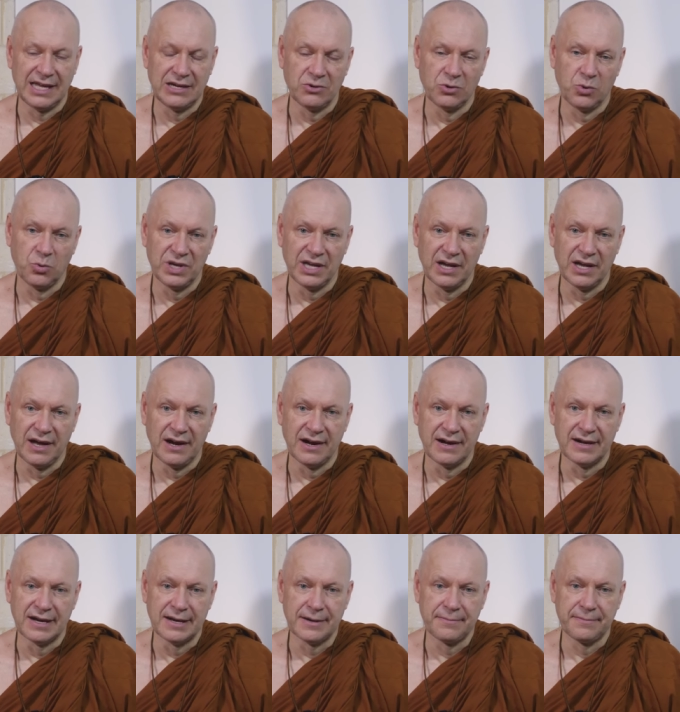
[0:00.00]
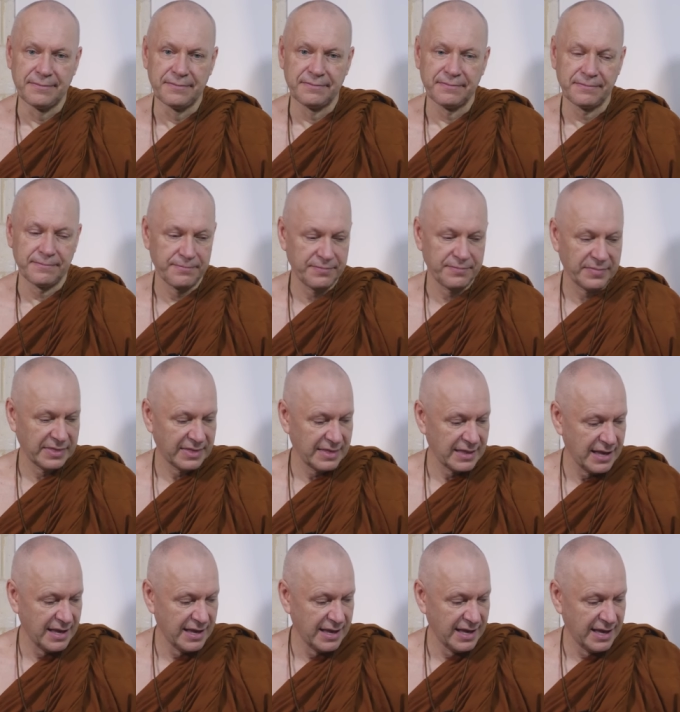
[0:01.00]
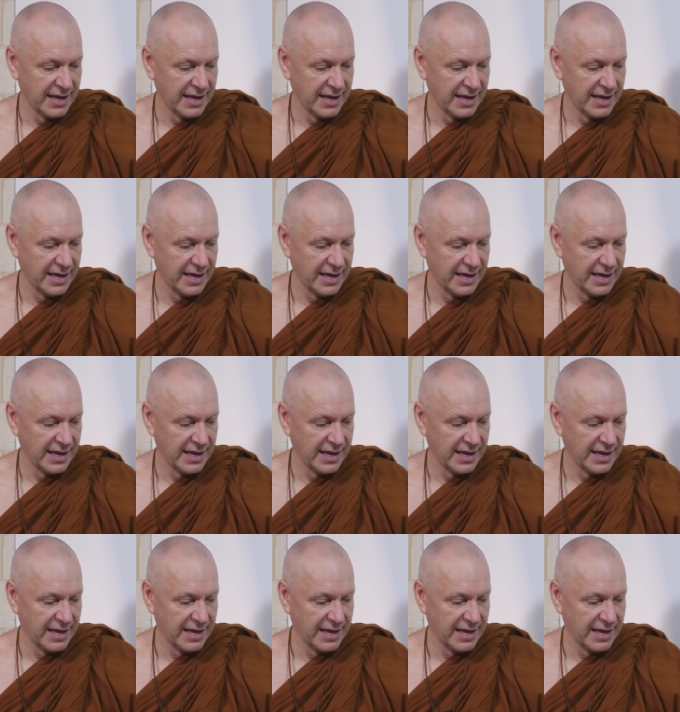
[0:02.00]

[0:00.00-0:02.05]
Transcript: and who we are. Uh.